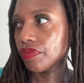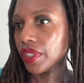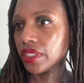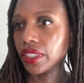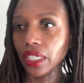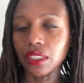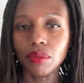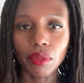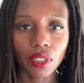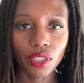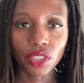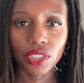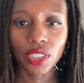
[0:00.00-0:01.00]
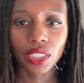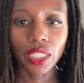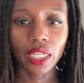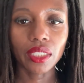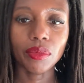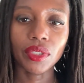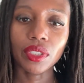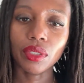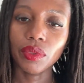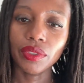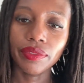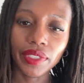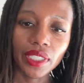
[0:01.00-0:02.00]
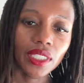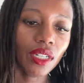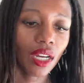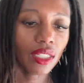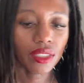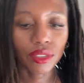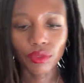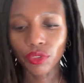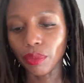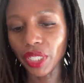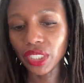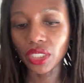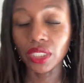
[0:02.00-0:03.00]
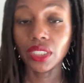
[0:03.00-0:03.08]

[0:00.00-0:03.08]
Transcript: a textbook, a nursing textbook. We feed it all this information.